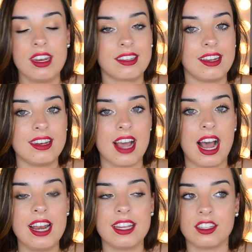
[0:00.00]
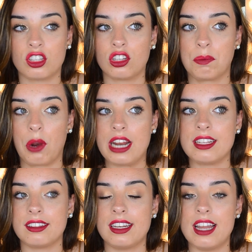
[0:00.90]
Is it not? Is this a good price?
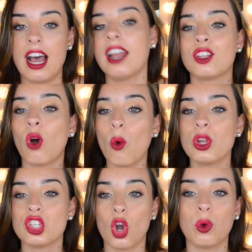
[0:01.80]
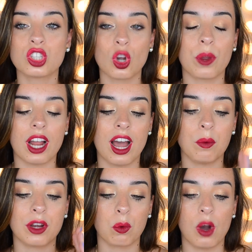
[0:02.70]
Is it not? So always know what's going on
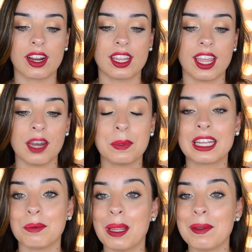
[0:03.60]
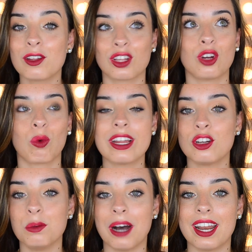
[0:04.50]
when you're walking in, because maybe there's a great
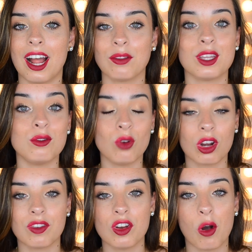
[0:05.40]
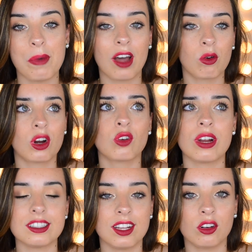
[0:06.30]
coupon out that you don't even know about, or a
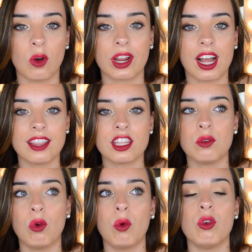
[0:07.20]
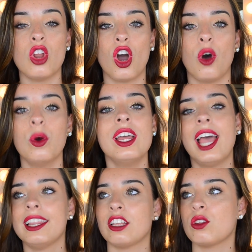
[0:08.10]
great sale going on that you won't know
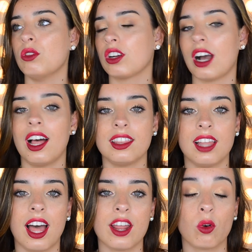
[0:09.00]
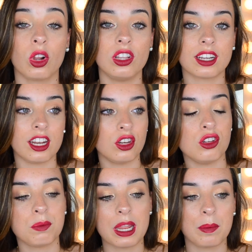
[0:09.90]
unless you look online or look in a
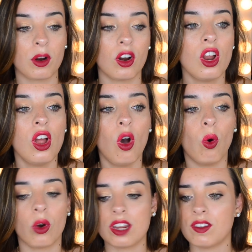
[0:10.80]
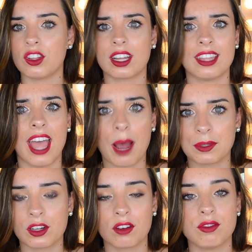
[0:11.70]
newspaper or even look at the
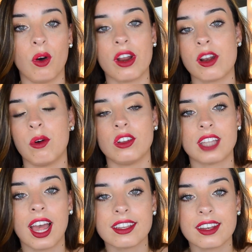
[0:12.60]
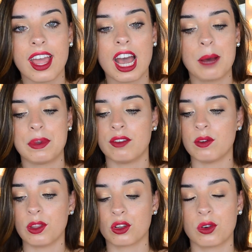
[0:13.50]
apps on your phone. I know Ulta has an app and a
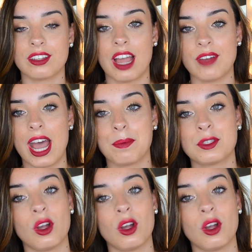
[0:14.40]
few other stores have apps.